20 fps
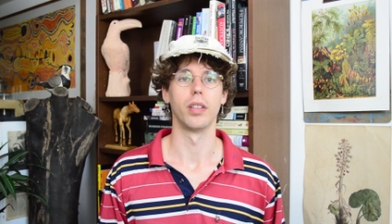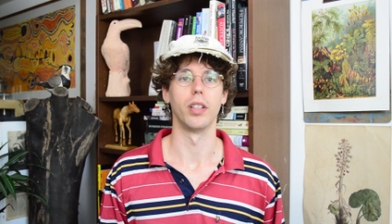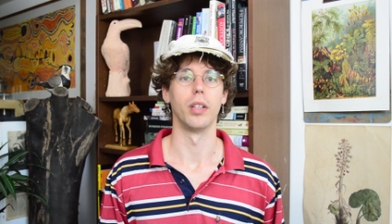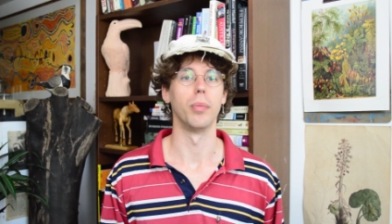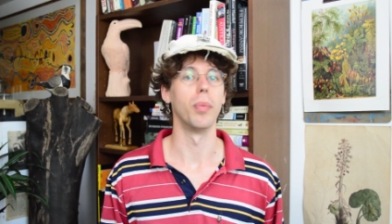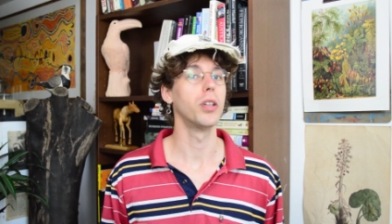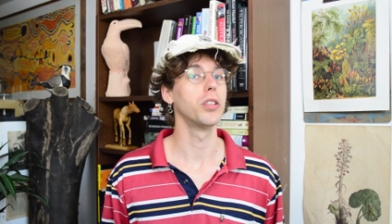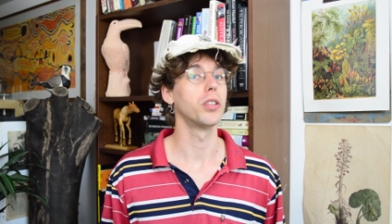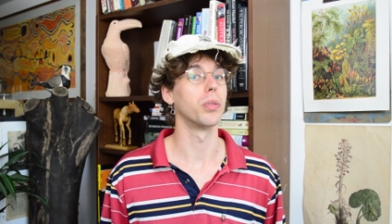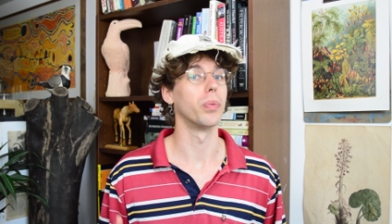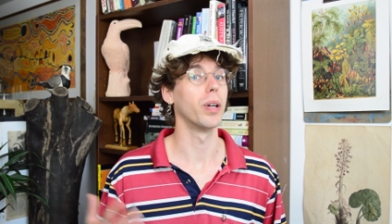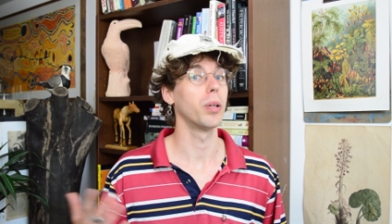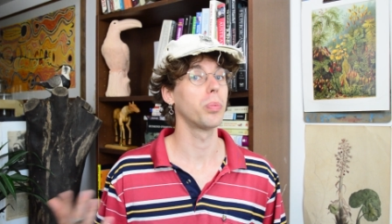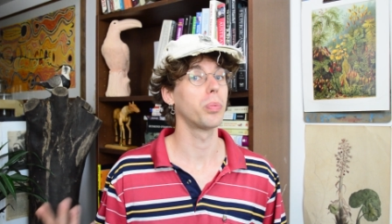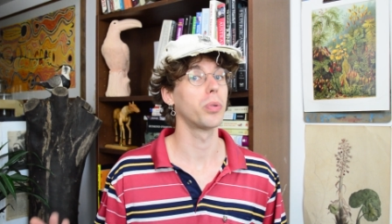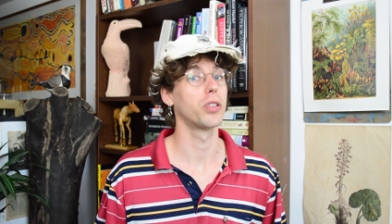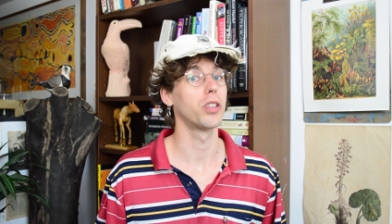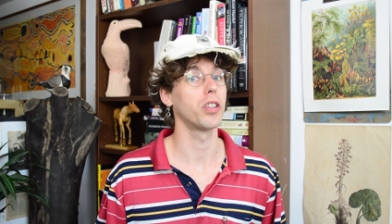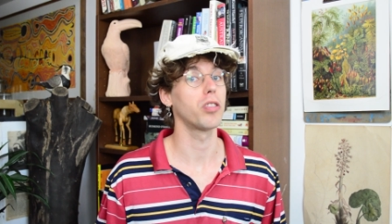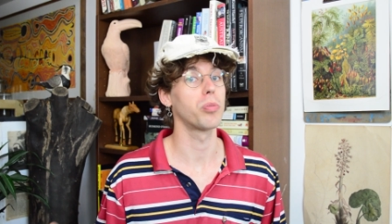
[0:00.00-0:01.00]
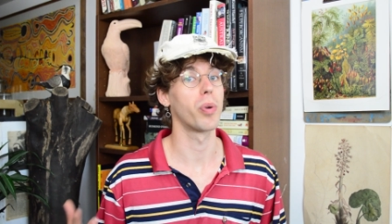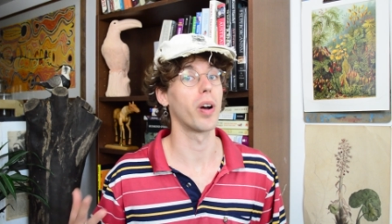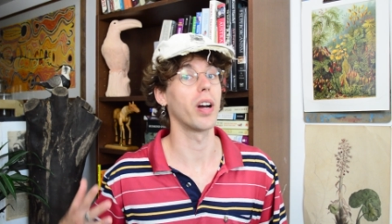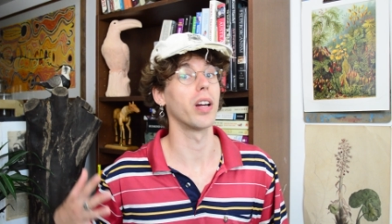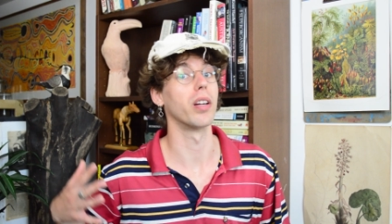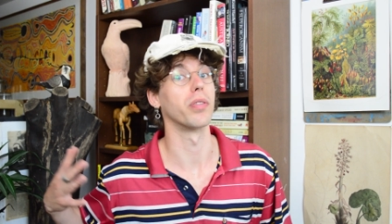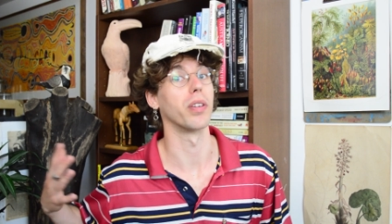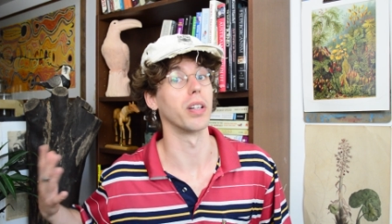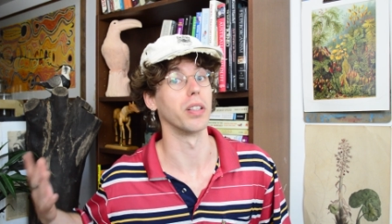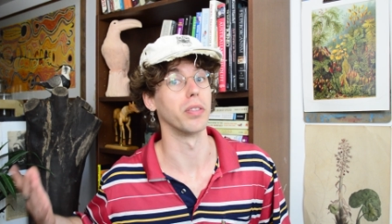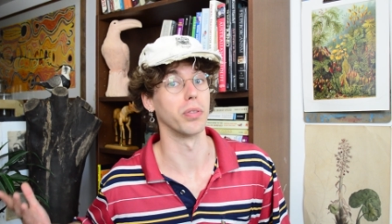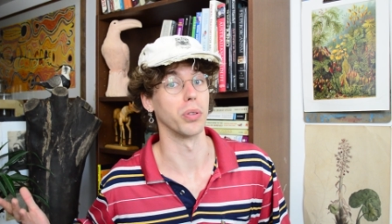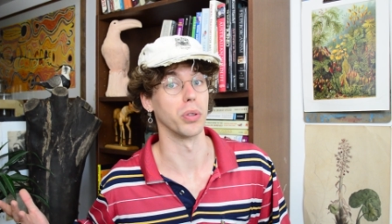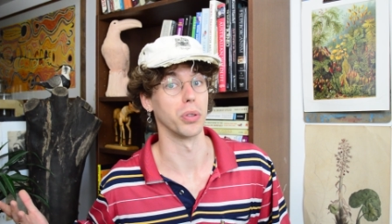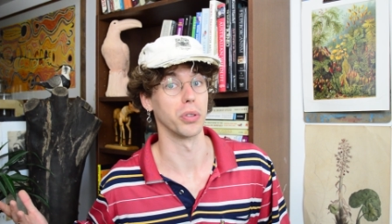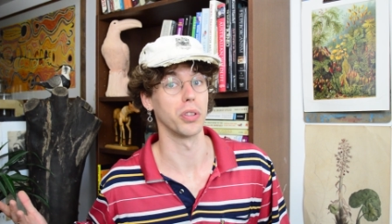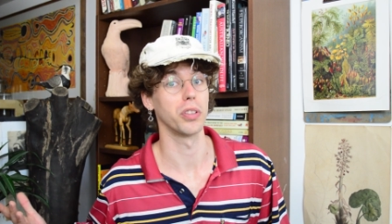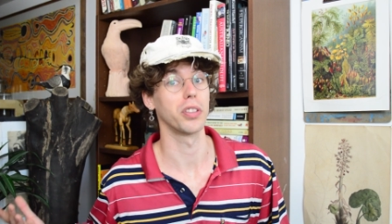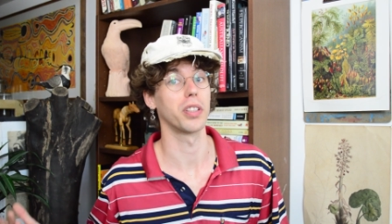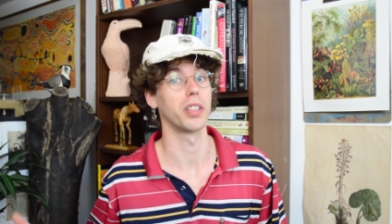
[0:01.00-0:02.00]
The most well-preserved bryophyte
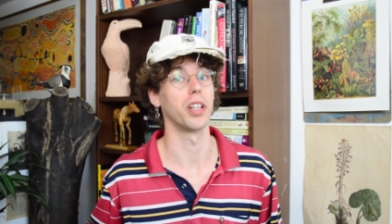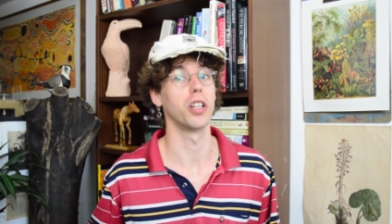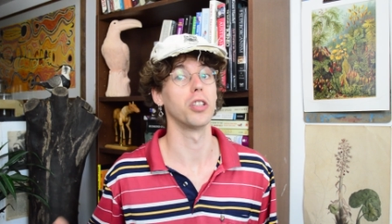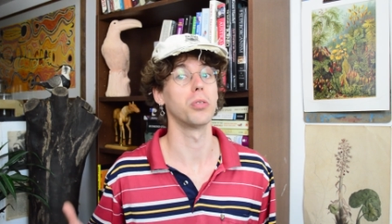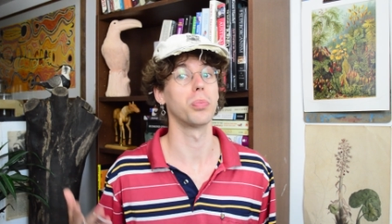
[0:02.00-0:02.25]
fossils are those